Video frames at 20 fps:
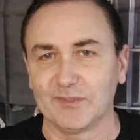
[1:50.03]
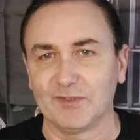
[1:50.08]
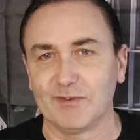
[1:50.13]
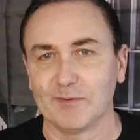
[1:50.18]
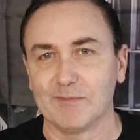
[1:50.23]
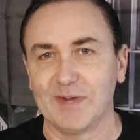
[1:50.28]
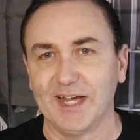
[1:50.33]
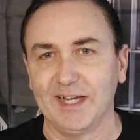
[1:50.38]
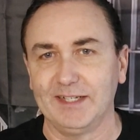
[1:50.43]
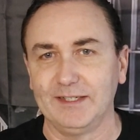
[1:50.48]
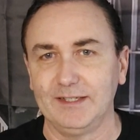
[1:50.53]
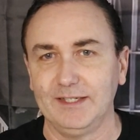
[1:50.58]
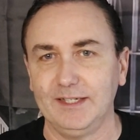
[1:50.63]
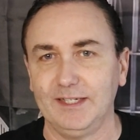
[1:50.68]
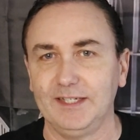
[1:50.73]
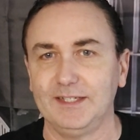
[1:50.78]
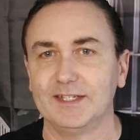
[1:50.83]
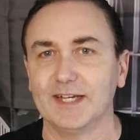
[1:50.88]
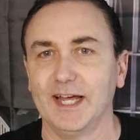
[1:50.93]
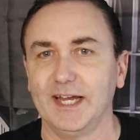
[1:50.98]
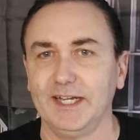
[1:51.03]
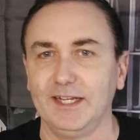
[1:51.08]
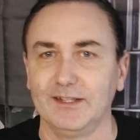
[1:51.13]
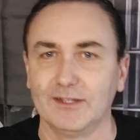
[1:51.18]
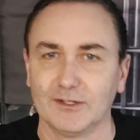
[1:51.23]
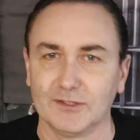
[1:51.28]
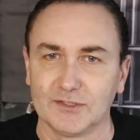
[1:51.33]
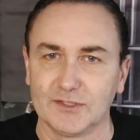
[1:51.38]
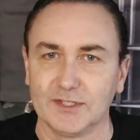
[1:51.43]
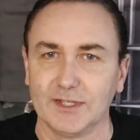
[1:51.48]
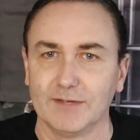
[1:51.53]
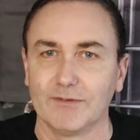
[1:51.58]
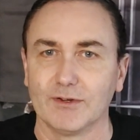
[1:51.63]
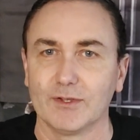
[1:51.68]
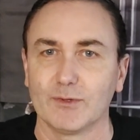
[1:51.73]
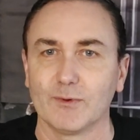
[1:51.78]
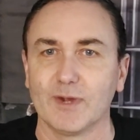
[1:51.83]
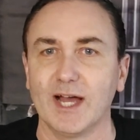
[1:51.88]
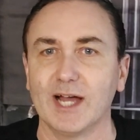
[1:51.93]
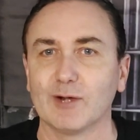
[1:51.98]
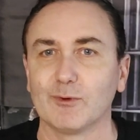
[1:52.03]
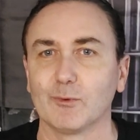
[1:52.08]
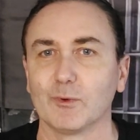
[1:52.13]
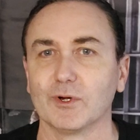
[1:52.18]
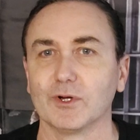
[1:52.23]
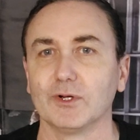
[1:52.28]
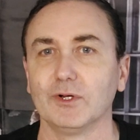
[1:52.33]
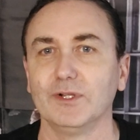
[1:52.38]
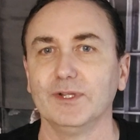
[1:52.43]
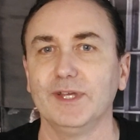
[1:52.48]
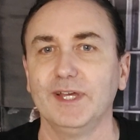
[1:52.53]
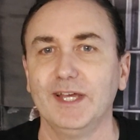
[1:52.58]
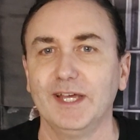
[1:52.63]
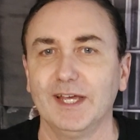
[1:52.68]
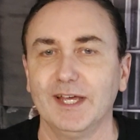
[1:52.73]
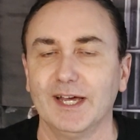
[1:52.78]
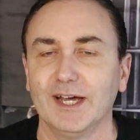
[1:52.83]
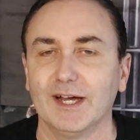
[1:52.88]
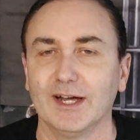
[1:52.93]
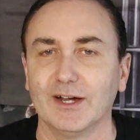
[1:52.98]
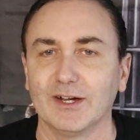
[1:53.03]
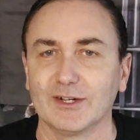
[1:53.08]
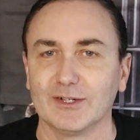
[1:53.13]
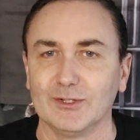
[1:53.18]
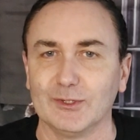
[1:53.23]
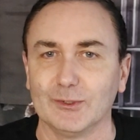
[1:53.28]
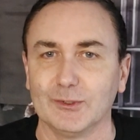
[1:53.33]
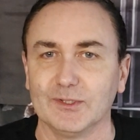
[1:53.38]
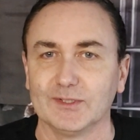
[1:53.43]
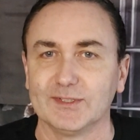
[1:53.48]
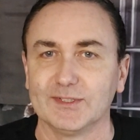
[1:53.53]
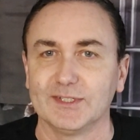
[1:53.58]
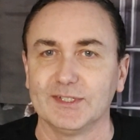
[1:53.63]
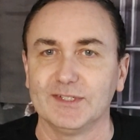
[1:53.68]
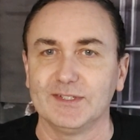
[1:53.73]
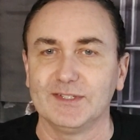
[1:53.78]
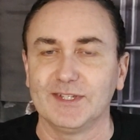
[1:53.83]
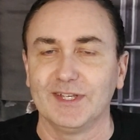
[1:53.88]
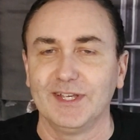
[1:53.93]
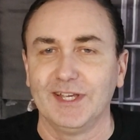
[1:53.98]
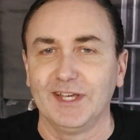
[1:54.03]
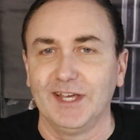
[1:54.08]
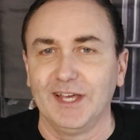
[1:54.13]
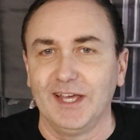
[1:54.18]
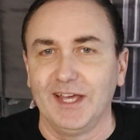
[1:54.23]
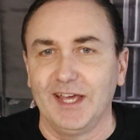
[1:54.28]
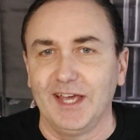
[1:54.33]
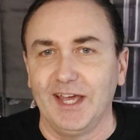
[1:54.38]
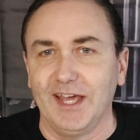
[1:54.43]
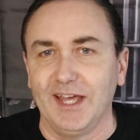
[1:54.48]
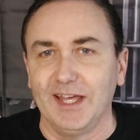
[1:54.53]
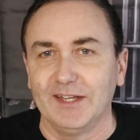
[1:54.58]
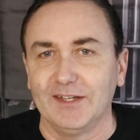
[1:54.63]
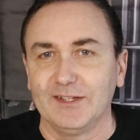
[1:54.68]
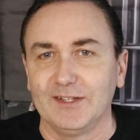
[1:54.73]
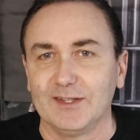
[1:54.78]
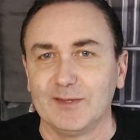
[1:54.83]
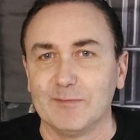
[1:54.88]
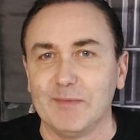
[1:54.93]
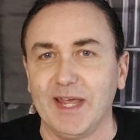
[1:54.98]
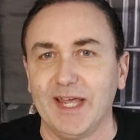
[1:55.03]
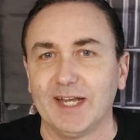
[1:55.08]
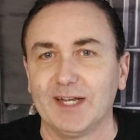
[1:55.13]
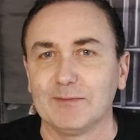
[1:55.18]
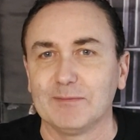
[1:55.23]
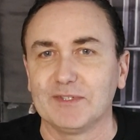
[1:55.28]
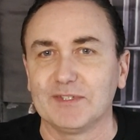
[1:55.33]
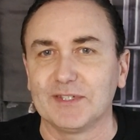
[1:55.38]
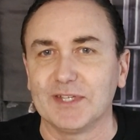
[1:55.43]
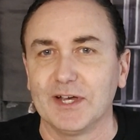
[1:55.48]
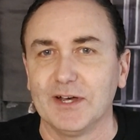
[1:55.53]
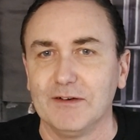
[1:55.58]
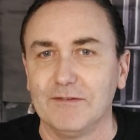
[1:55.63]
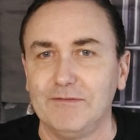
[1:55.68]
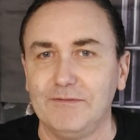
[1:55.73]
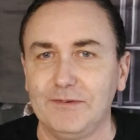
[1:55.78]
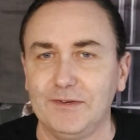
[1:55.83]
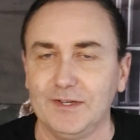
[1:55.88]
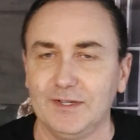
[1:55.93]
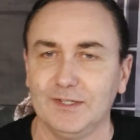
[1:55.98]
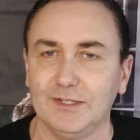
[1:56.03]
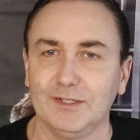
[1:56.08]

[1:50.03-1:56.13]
from my teeny tiny little sliver of the rock world, our condolences. And to the man himself,